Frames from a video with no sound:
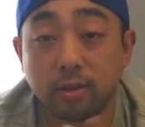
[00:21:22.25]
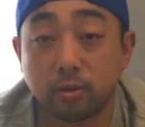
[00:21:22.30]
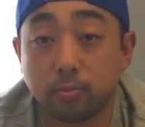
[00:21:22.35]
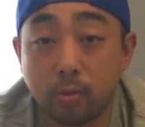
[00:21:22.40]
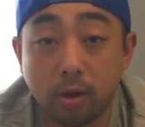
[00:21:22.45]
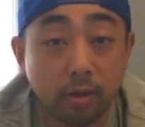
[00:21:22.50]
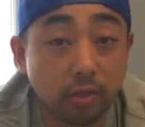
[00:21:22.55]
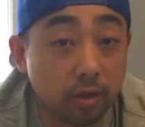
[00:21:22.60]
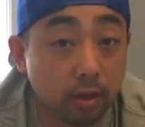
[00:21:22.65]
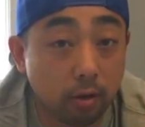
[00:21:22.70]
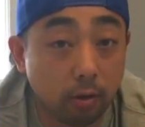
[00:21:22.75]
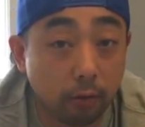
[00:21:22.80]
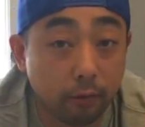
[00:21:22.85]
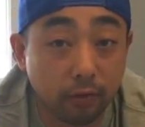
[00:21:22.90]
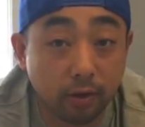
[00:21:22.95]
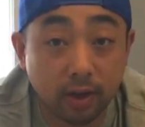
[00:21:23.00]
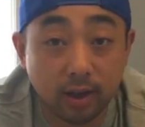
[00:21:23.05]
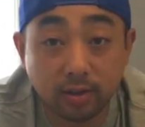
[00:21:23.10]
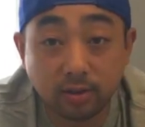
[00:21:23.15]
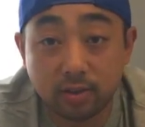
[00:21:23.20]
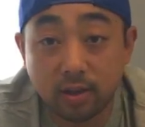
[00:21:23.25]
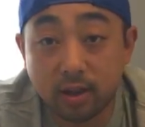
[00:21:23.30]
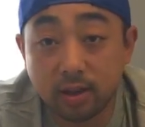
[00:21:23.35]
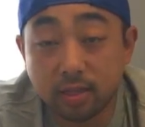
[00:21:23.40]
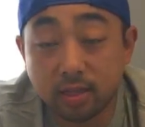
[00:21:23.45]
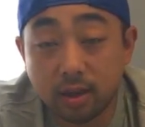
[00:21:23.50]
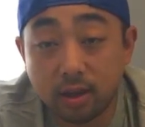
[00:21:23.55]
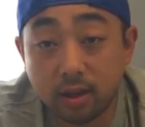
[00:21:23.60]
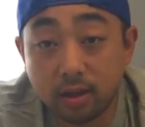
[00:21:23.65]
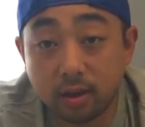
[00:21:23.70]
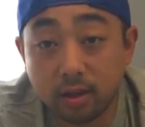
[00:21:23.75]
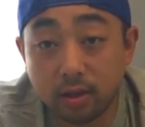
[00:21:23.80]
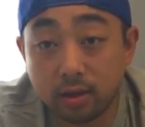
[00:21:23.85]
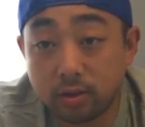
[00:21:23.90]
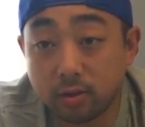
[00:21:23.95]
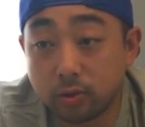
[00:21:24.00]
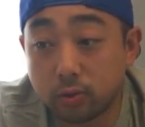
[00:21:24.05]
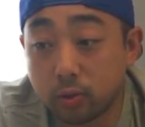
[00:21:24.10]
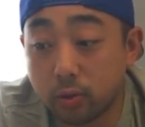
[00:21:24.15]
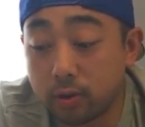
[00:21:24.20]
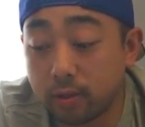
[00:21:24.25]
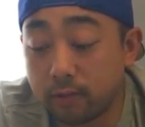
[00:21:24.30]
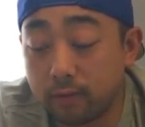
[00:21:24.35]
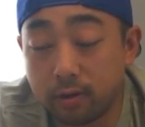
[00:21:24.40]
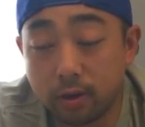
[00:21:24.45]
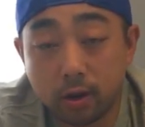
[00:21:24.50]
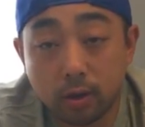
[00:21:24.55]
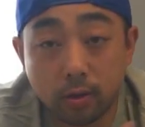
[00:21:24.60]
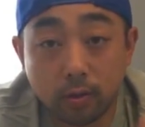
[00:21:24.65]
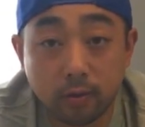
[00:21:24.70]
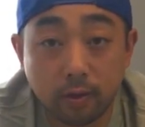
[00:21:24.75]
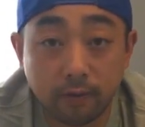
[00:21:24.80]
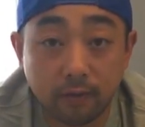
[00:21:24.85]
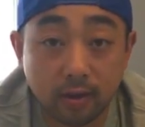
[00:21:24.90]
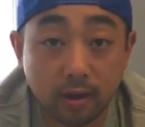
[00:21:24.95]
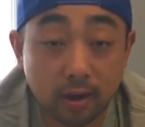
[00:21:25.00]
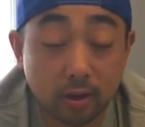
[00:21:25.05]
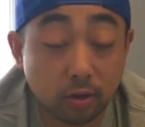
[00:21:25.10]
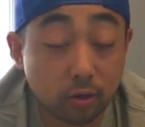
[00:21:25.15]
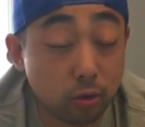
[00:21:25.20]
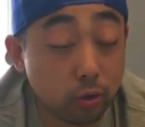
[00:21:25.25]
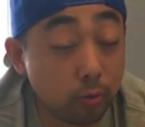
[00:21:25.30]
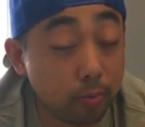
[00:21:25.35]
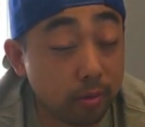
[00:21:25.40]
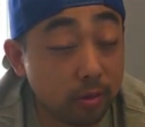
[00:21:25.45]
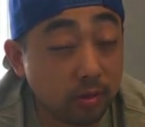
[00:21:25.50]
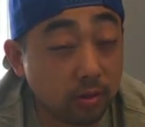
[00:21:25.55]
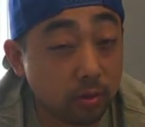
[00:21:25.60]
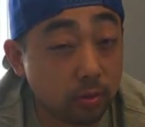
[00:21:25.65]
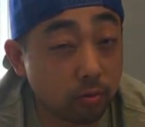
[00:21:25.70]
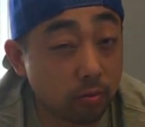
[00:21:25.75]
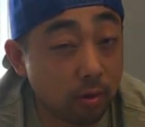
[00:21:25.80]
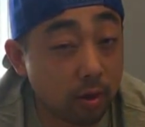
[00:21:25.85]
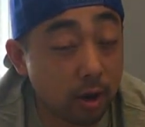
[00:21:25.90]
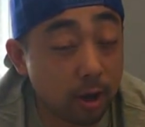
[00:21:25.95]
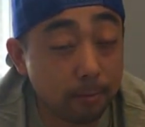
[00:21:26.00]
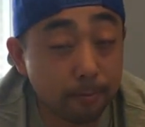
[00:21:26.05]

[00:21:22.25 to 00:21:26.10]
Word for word: I hope you guys liked that and enjoyed the video. If you guys do, please subscribe.